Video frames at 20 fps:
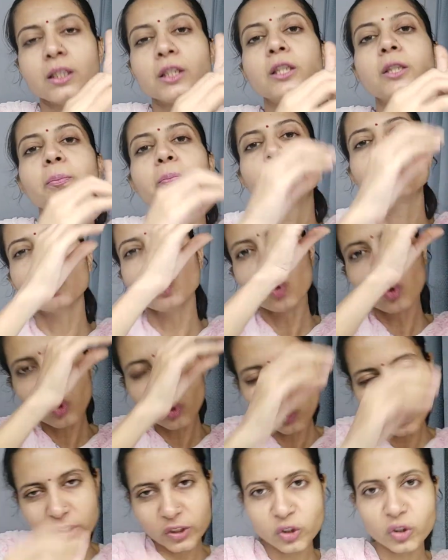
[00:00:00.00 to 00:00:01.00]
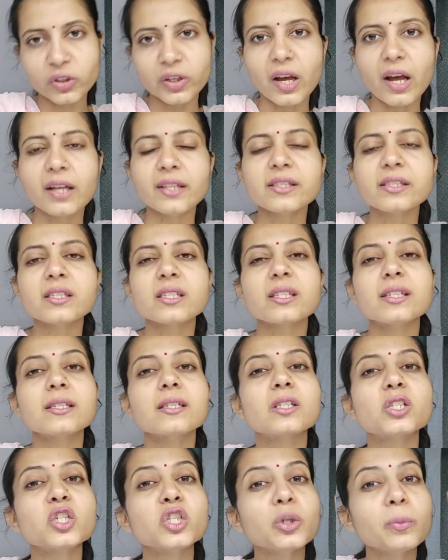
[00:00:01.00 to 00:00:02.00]
The brook which runs
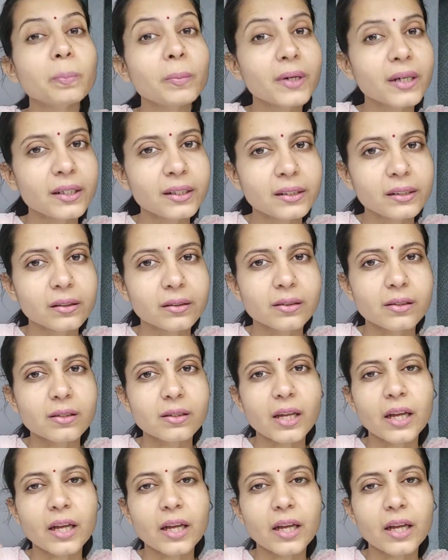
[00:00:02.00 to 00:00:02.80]
is tumultuous,